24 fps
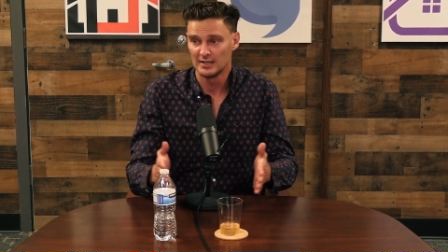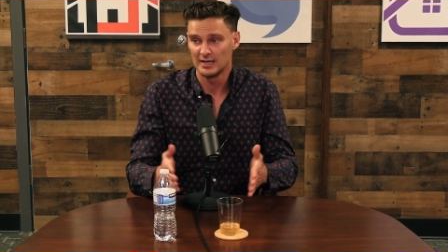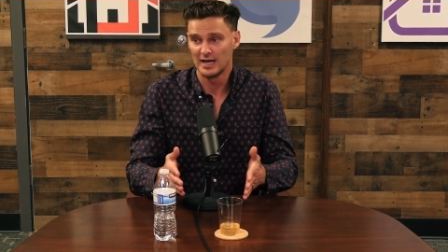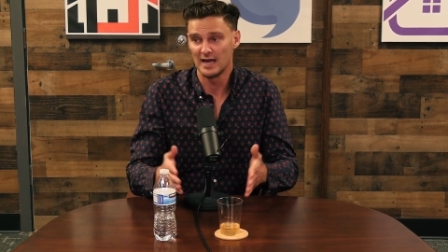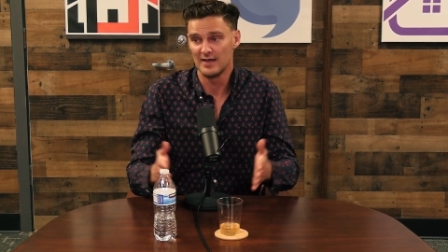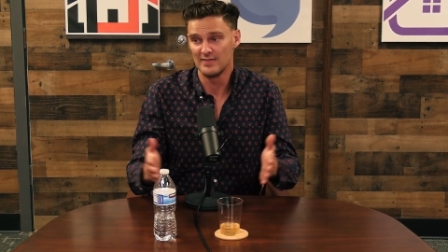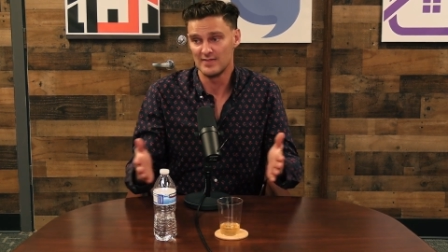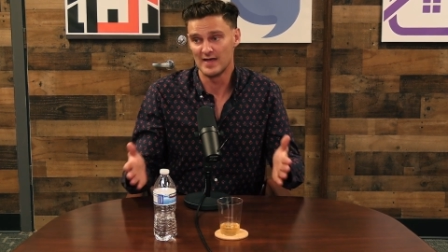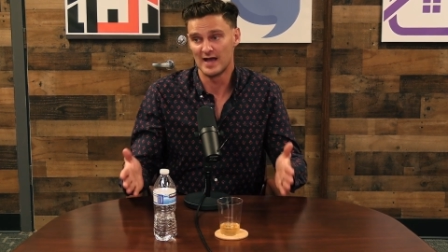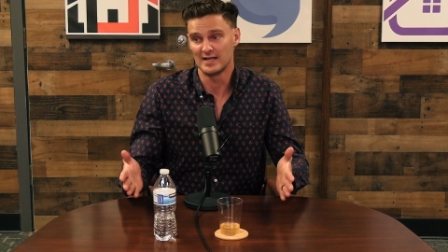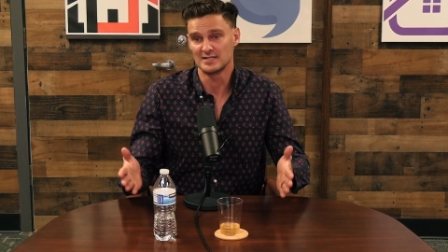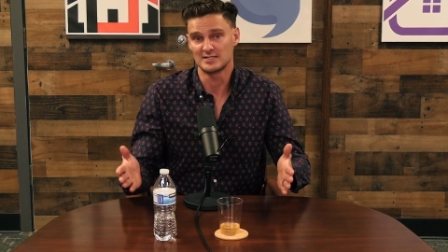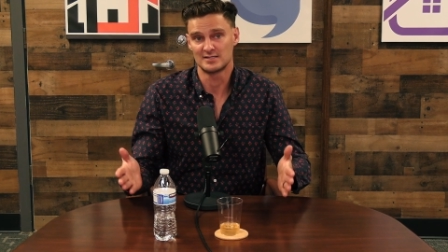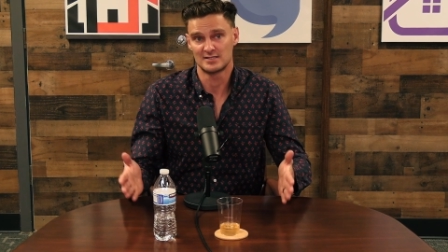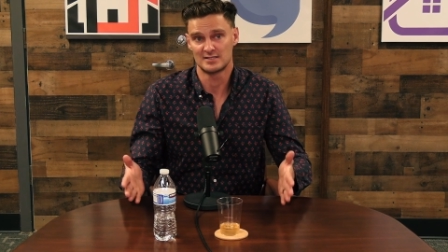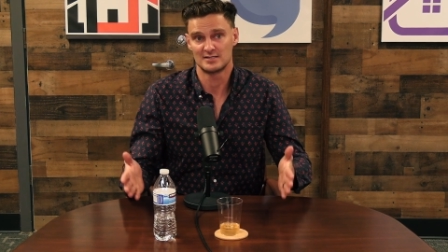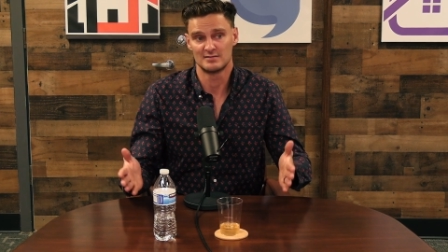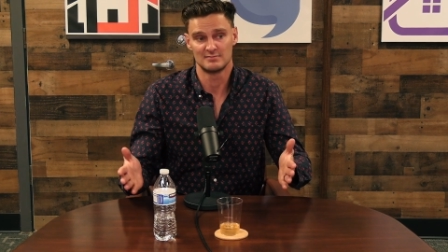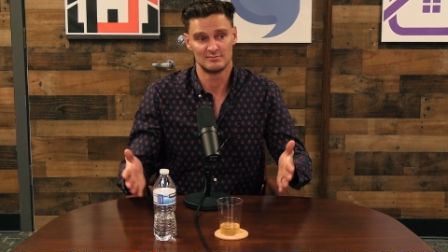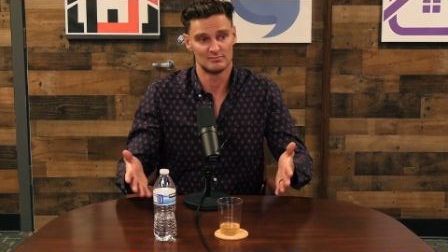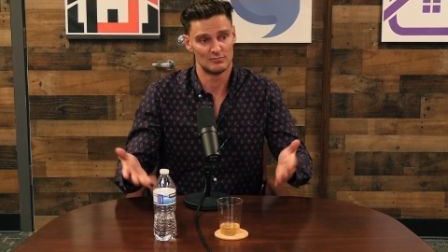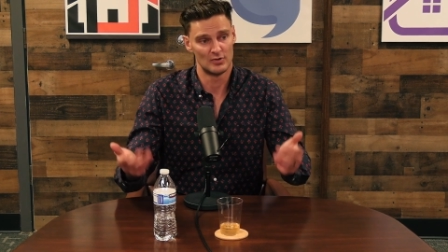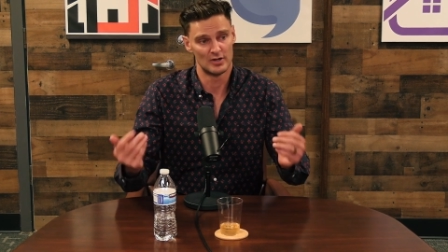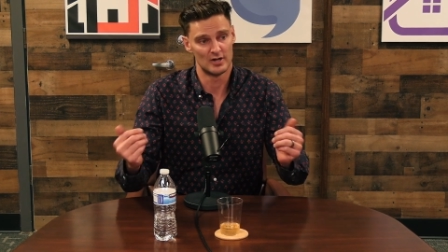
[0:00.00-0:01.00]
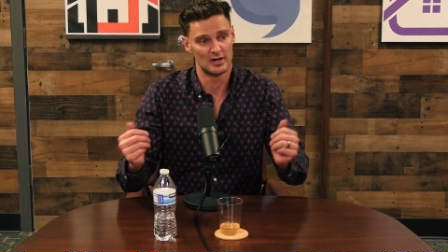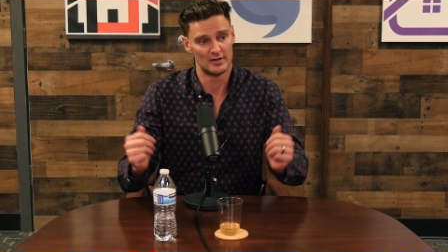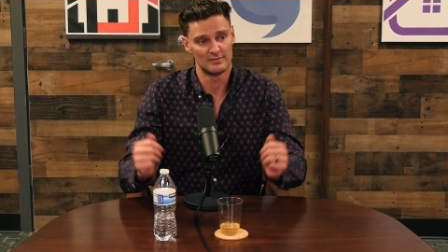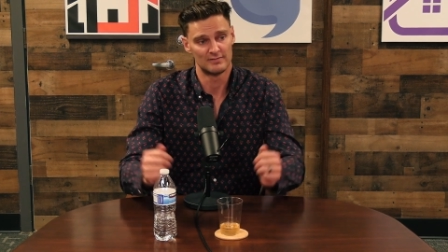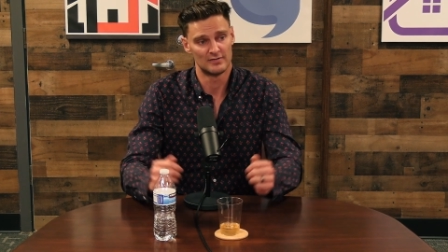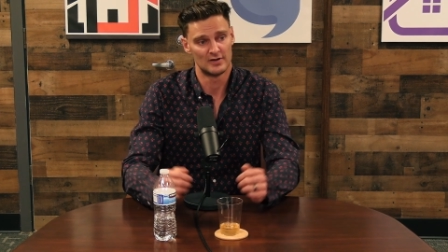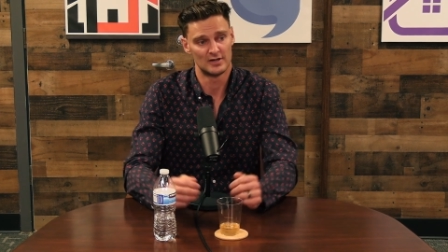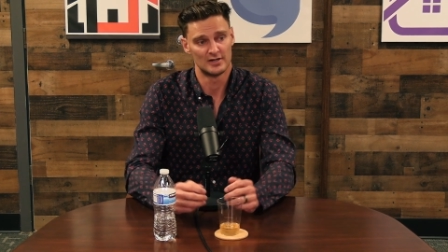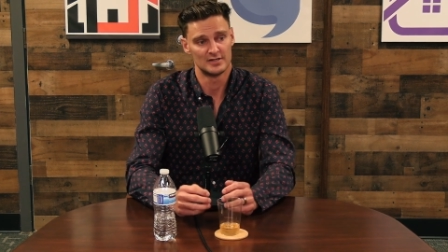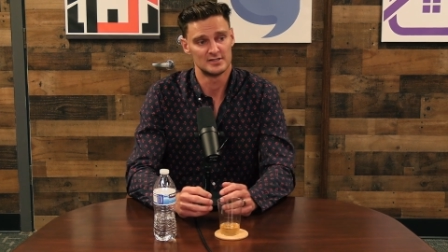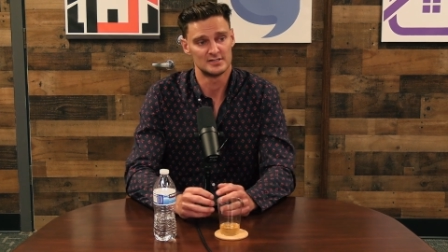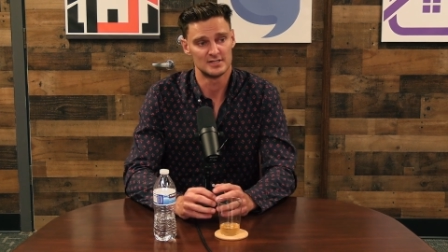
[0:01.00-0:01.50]
And that's when I
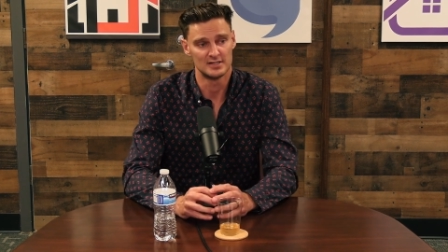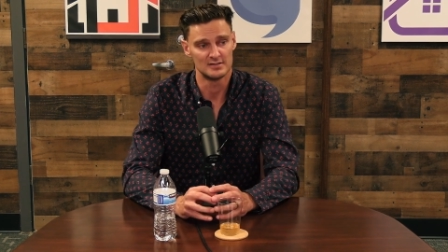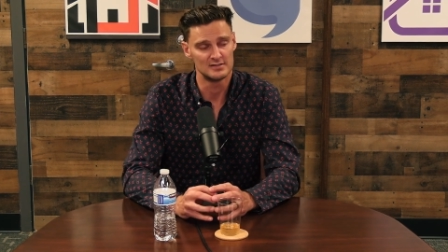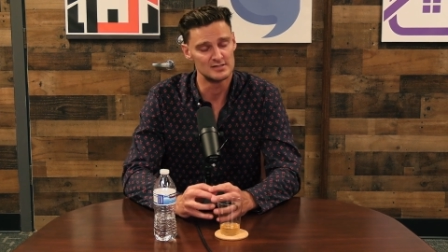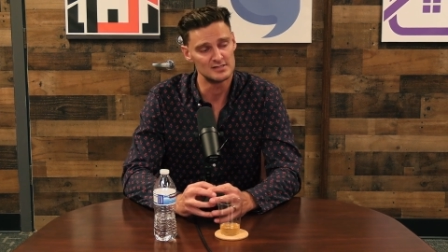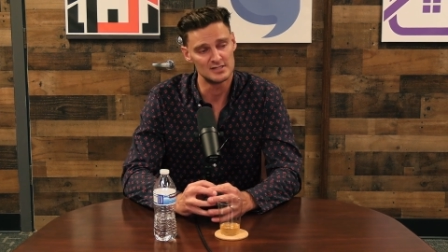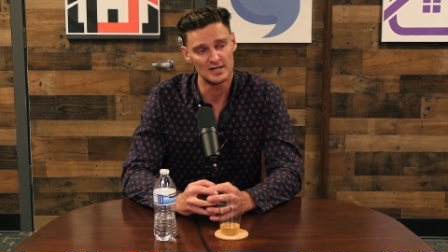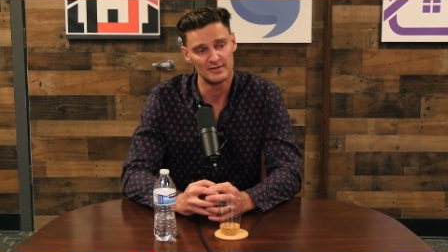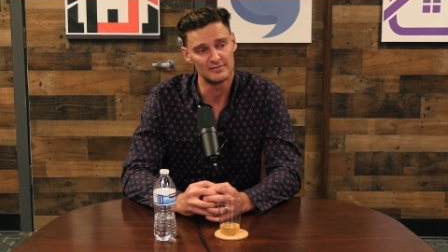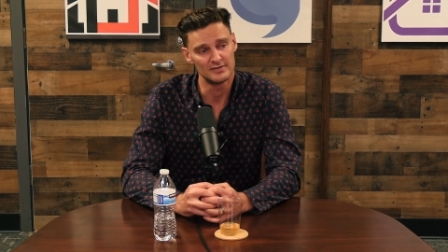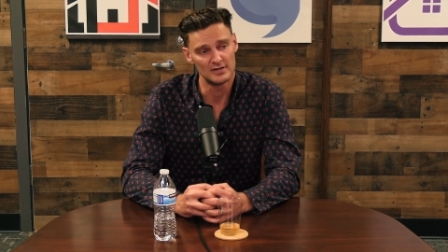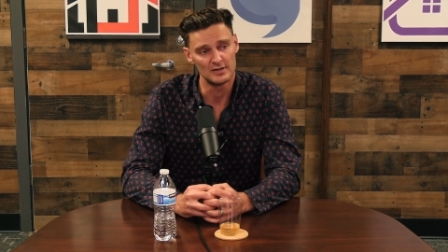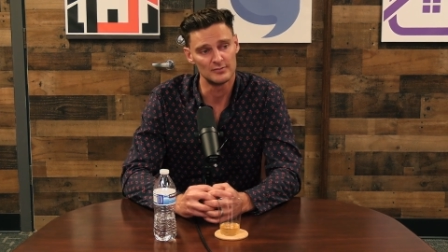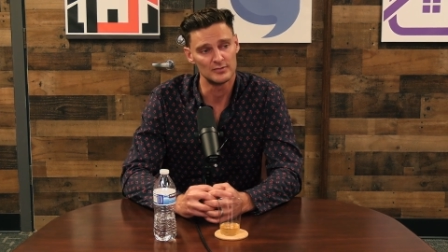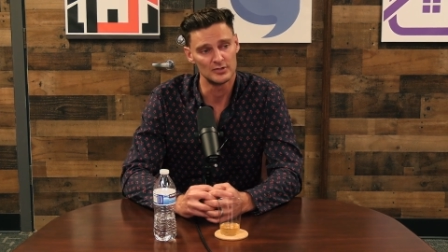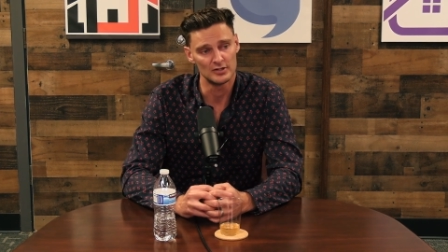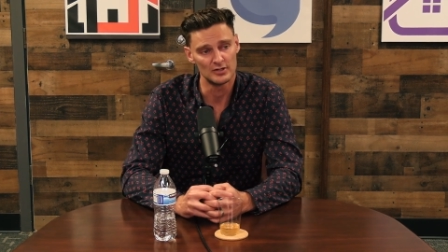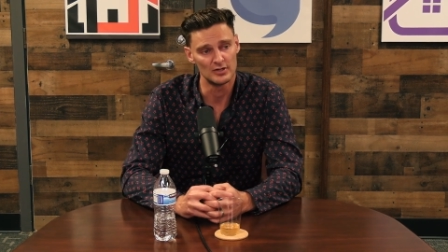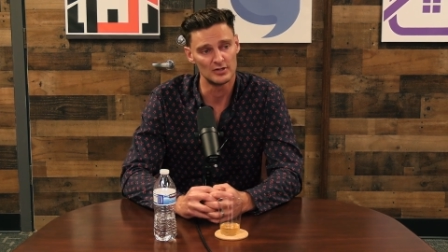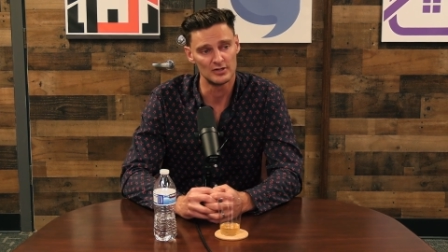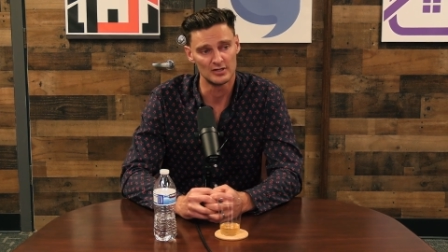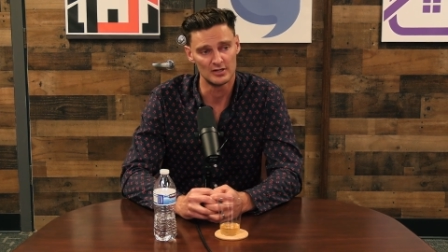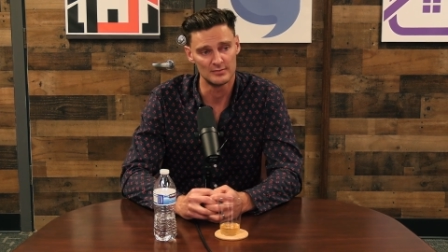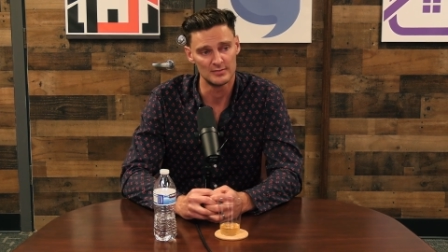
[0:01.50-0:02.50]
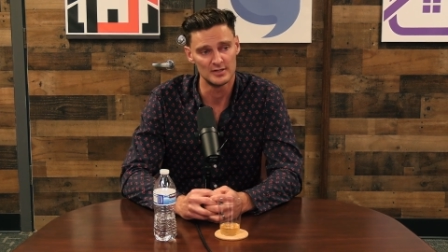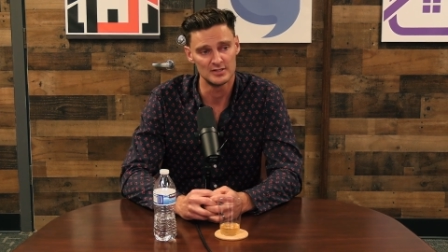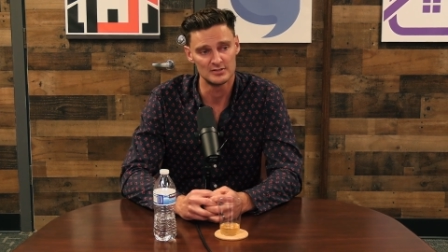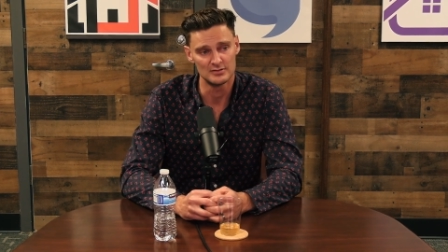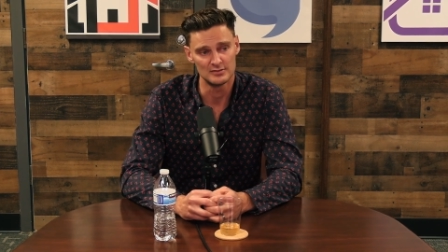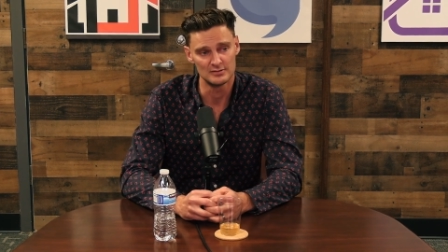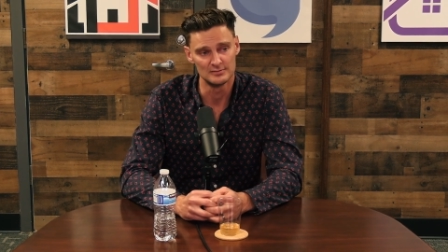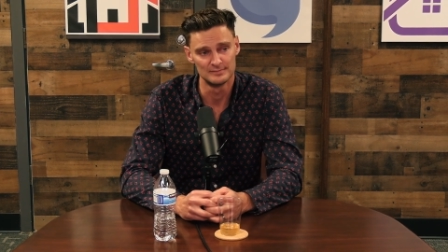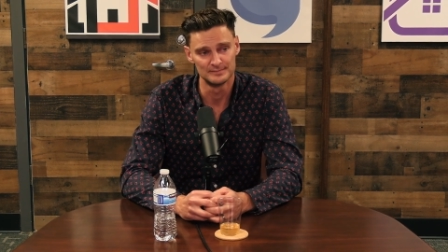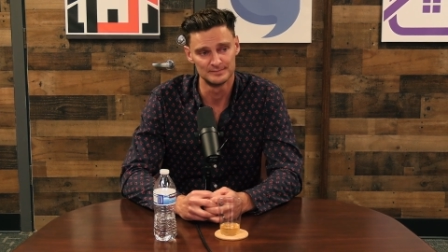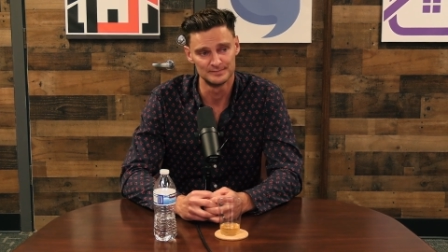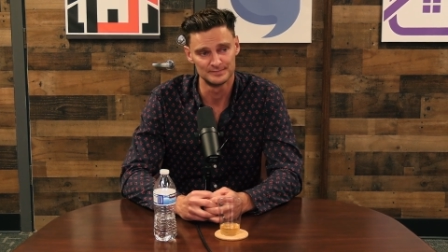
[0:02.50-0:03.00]
finally said, stuff it, I'm going to go get a
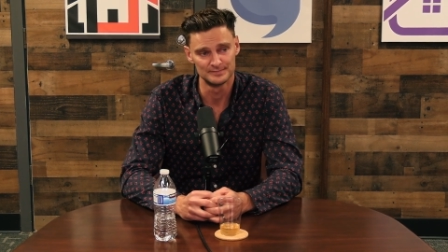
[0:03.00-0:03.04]
mentor.